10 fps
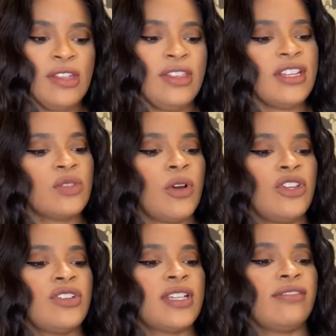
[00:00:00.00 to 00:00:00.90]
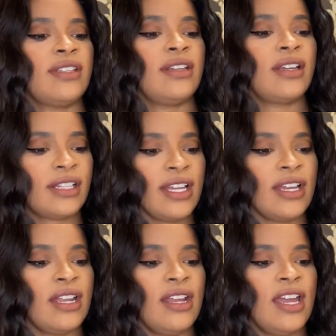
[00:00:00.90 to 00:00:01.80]
This one, you just have to click
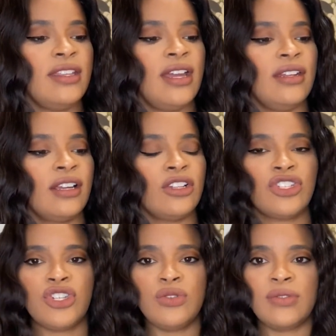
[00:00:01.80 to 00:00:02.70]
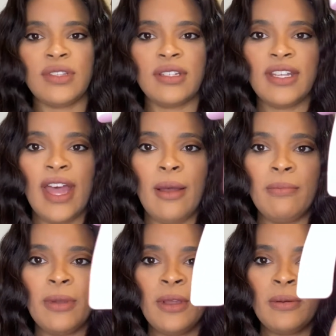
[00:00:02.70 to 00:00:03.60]
it and then choose the temp,